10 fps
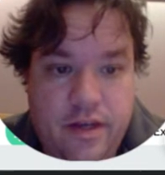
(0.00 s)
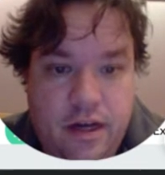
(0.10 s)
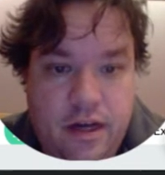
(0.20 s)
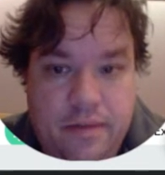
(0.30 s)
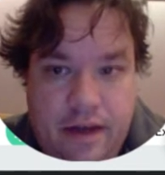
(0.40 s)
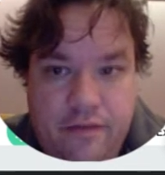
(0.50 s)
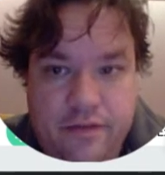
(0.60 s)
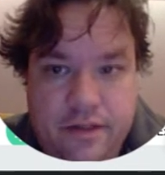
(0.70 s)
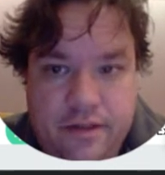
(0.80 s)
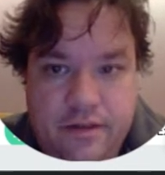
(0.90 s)
club
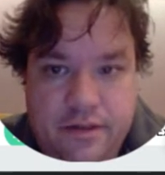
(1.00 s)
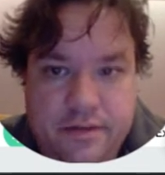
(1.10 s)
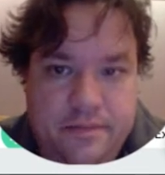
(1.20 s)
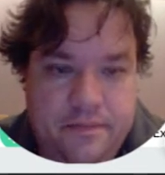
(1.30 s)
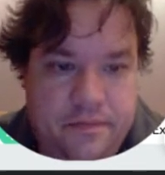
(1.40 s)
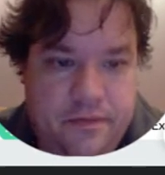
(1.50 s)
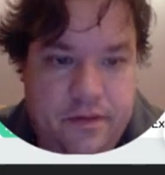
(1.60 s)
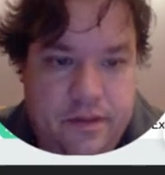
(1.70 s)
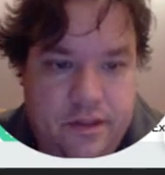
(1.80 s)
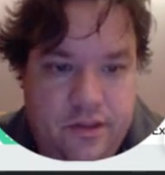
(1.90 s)
left
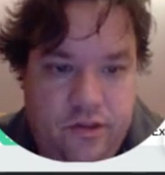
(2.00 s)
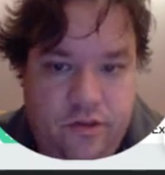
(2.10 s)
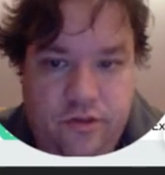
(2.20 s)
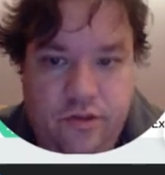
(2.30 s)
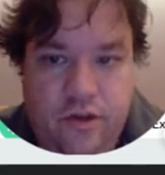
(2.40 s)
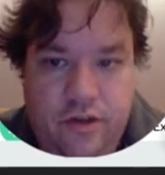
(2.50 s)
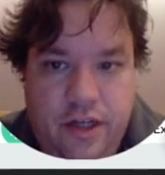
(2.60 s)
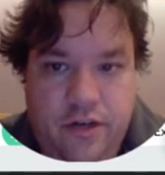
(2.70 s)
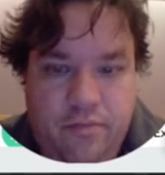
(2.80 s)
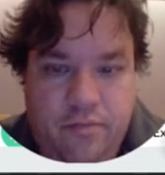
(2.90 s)
to
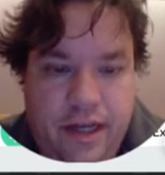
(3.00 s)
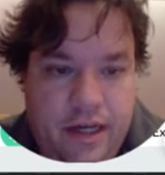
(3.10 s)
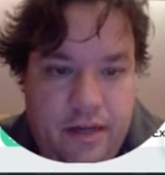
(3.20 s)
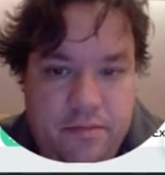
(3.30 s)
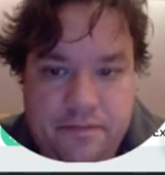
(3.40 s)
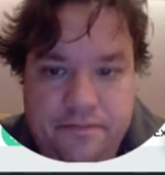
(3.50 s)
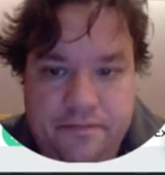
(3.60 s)
continue playing clubs.